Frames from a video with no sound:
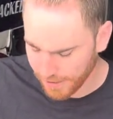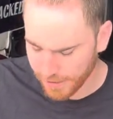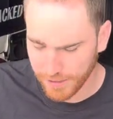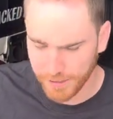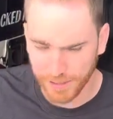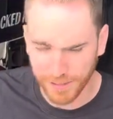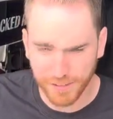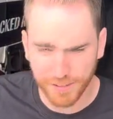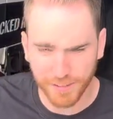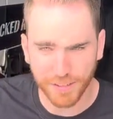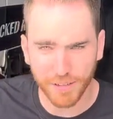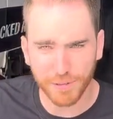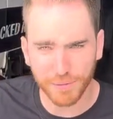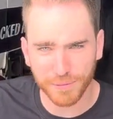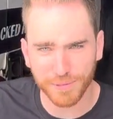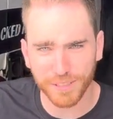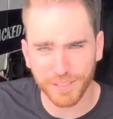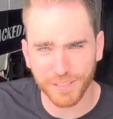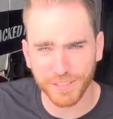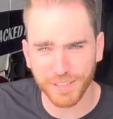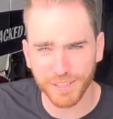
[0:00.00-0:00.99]
These don't
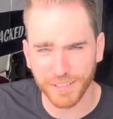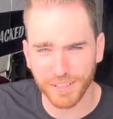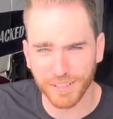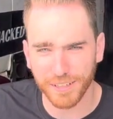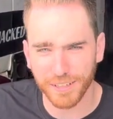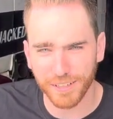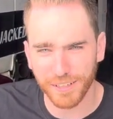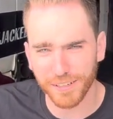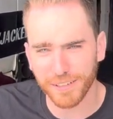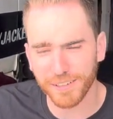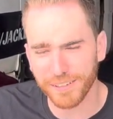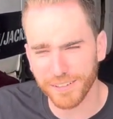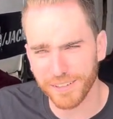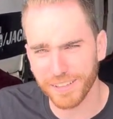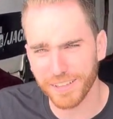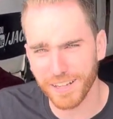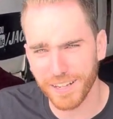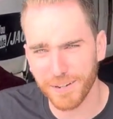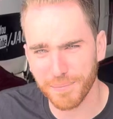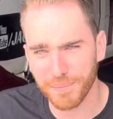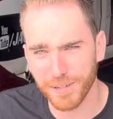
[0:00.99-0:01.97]
really hurt
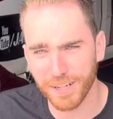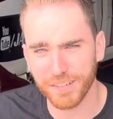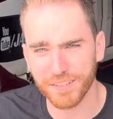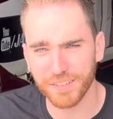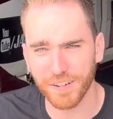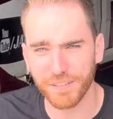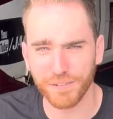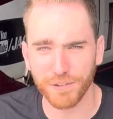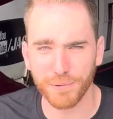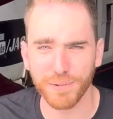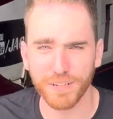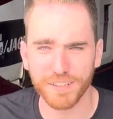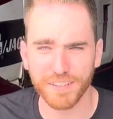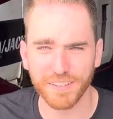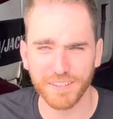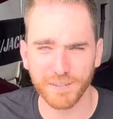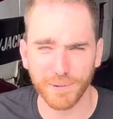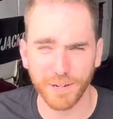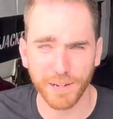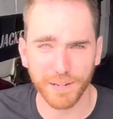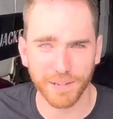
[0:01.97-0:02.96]
that much. Every once in
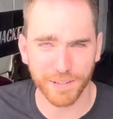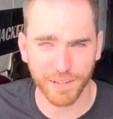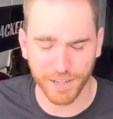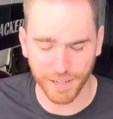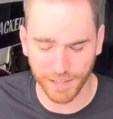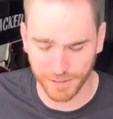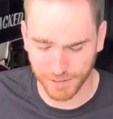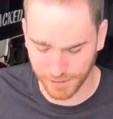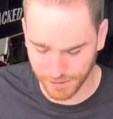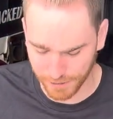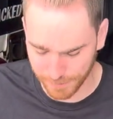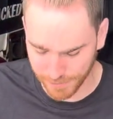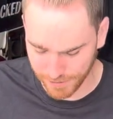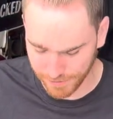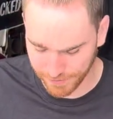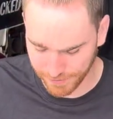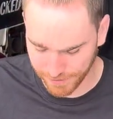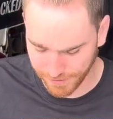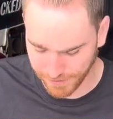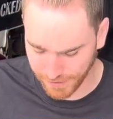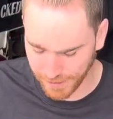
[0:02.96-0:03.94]
a while you get a little bit of
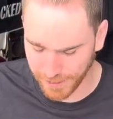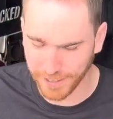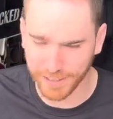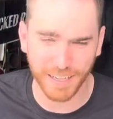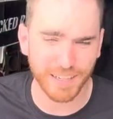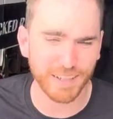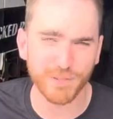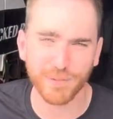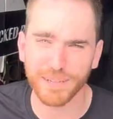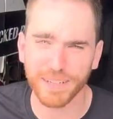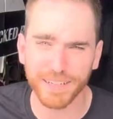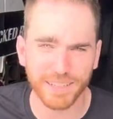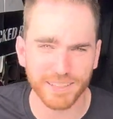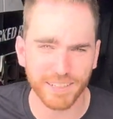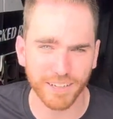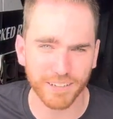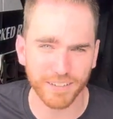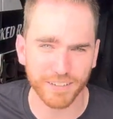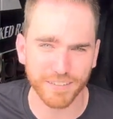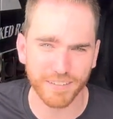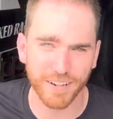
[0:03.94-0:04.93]
a sting. That's why I don't
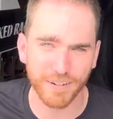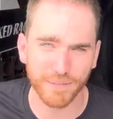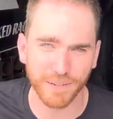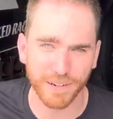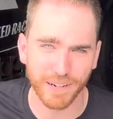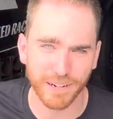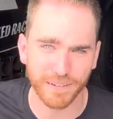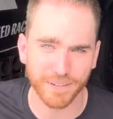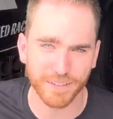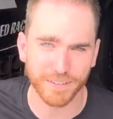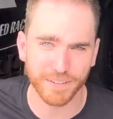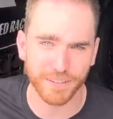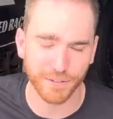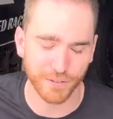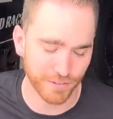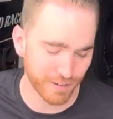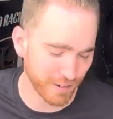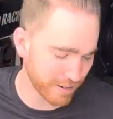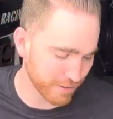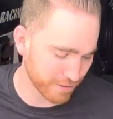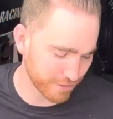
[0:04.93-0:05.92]
understand why I was so
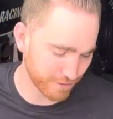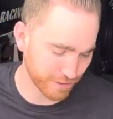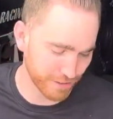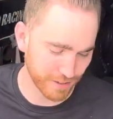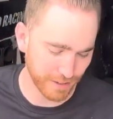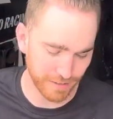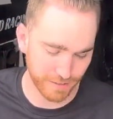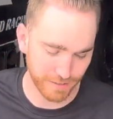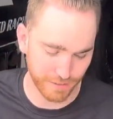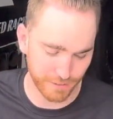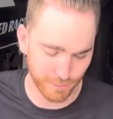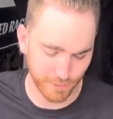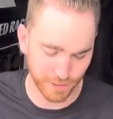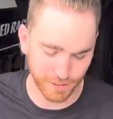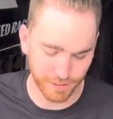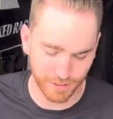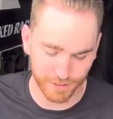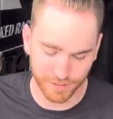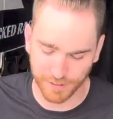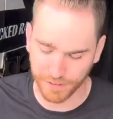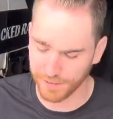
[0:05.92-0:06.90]
scared of it, because it's
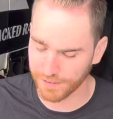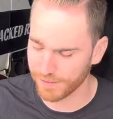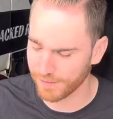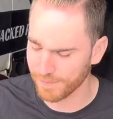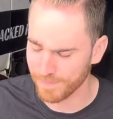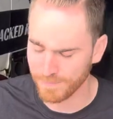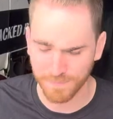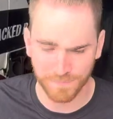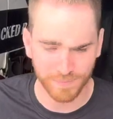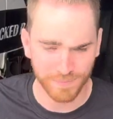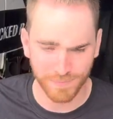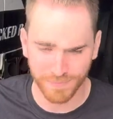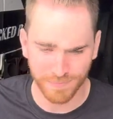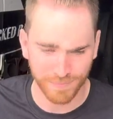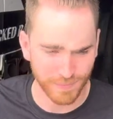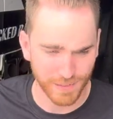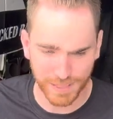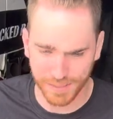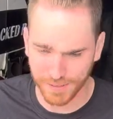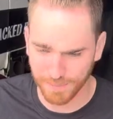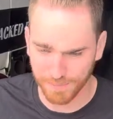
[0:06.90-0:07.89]
really just,
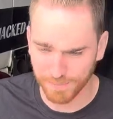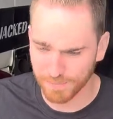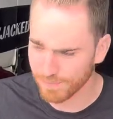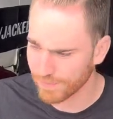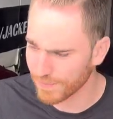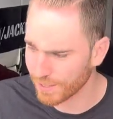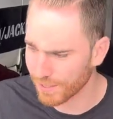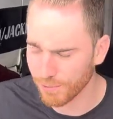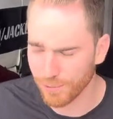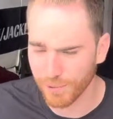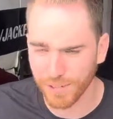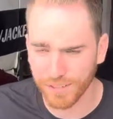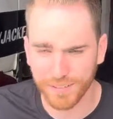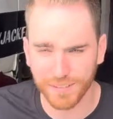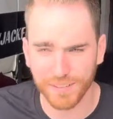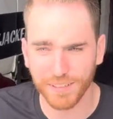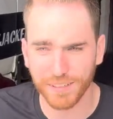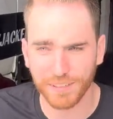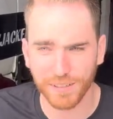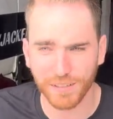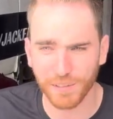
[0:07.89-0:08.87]
it's no worse
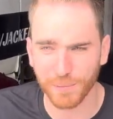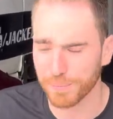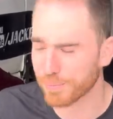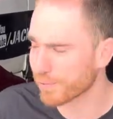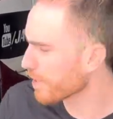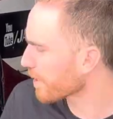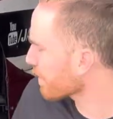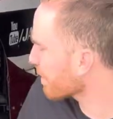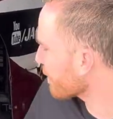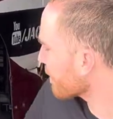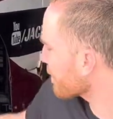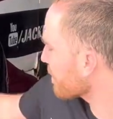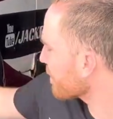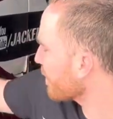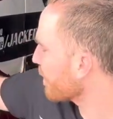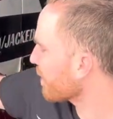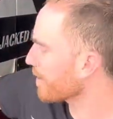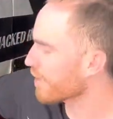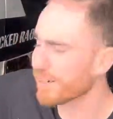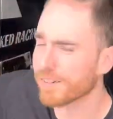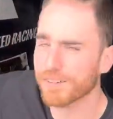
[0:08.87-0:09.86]
than a little prick. This
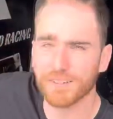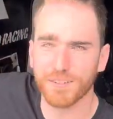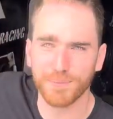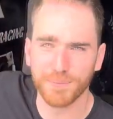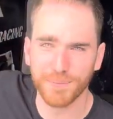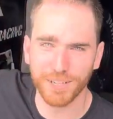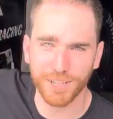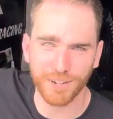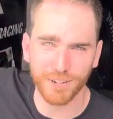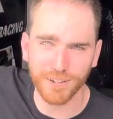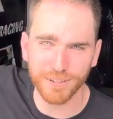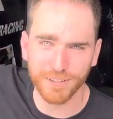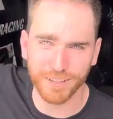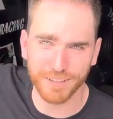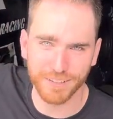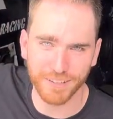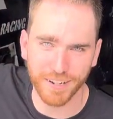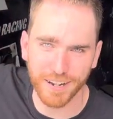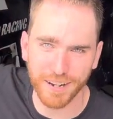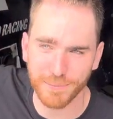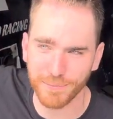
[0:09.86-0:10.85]
thing hurts me all the
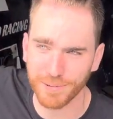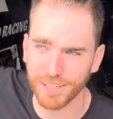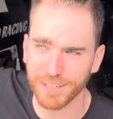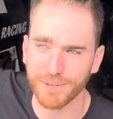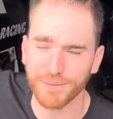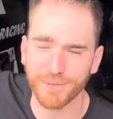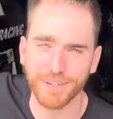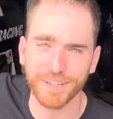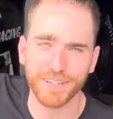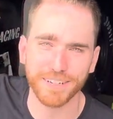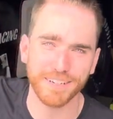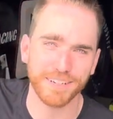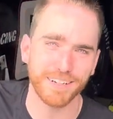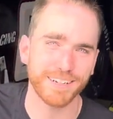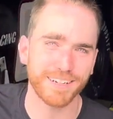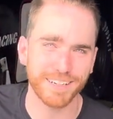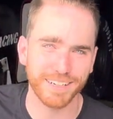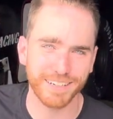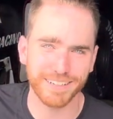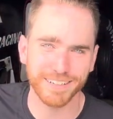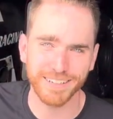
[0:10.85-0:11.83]
time while I'm working
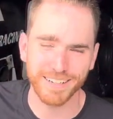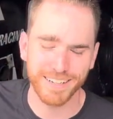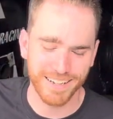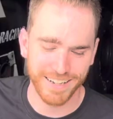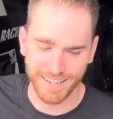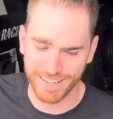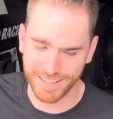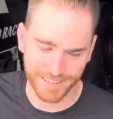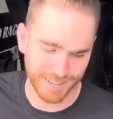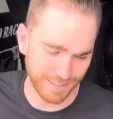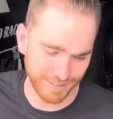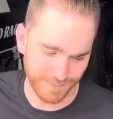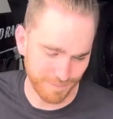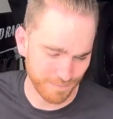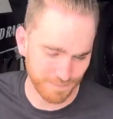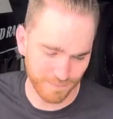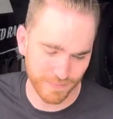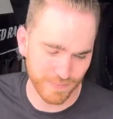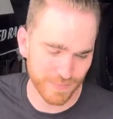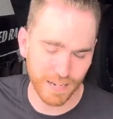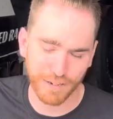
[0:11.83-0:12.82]
on it, and it
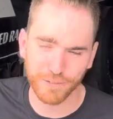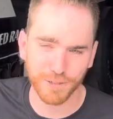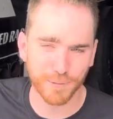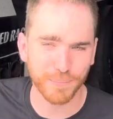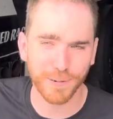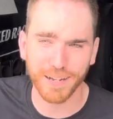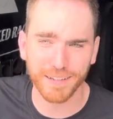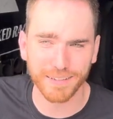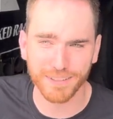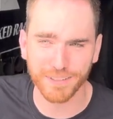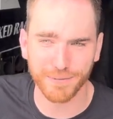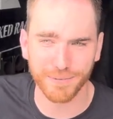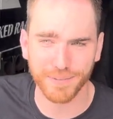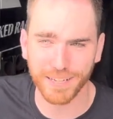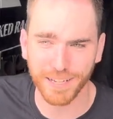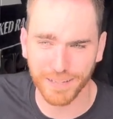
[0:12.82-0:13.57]
never bothers me.